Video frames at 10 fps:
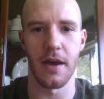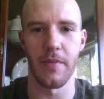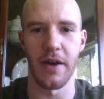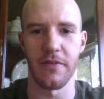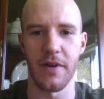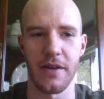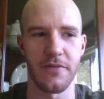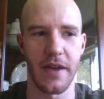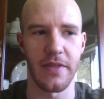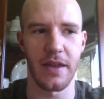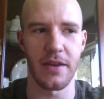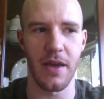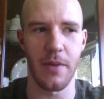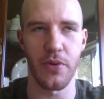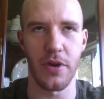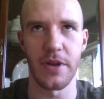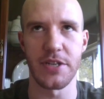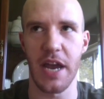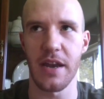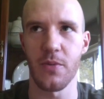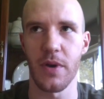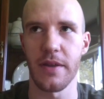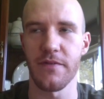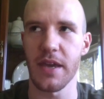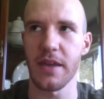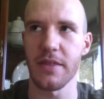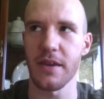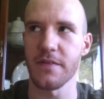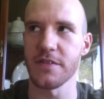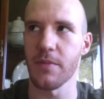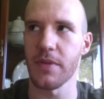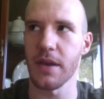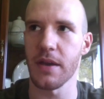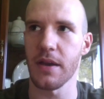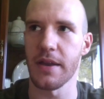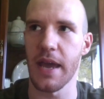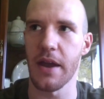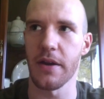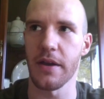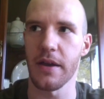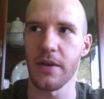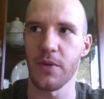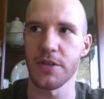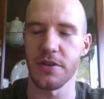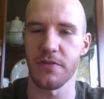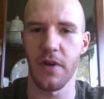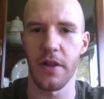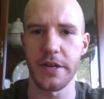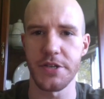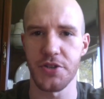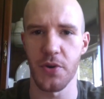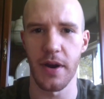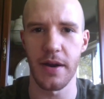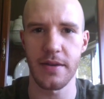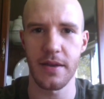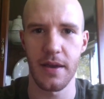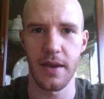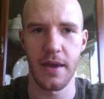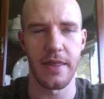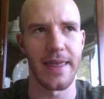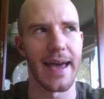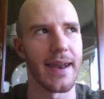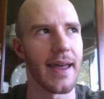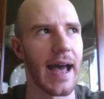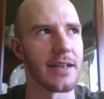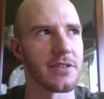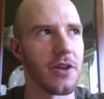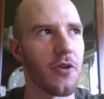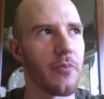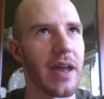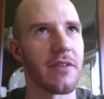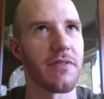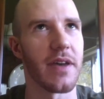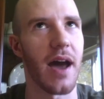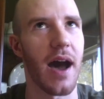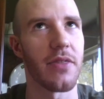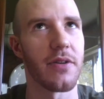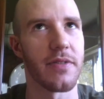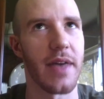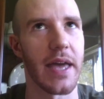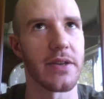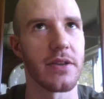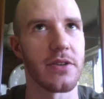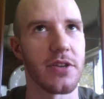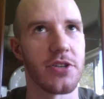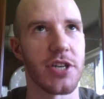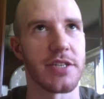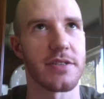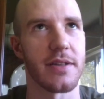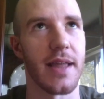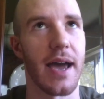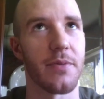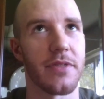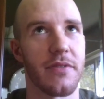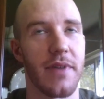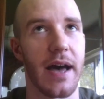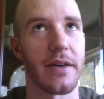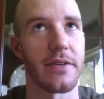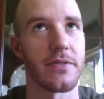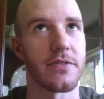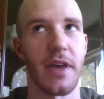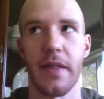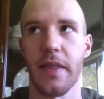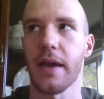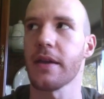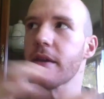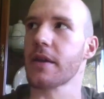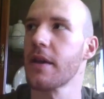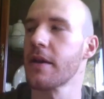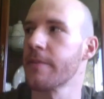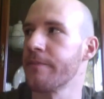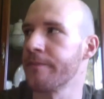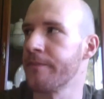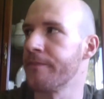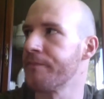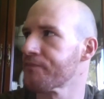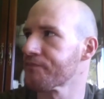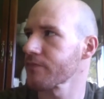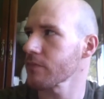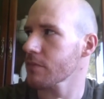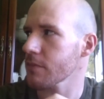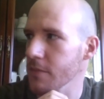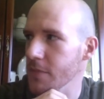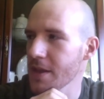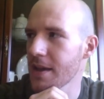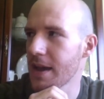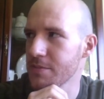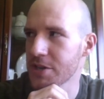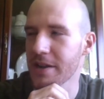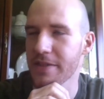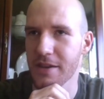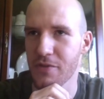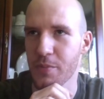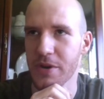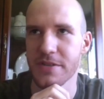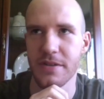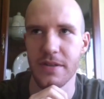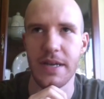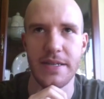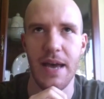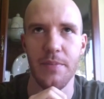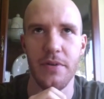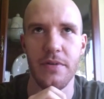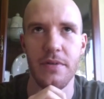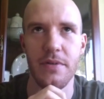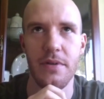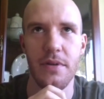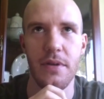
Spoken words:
I'll find that pretty much anyone, if they can think of something, an area in which they're falling short that has no benefit other than to just align with their values. Say like, I'm trying to think of a personal example.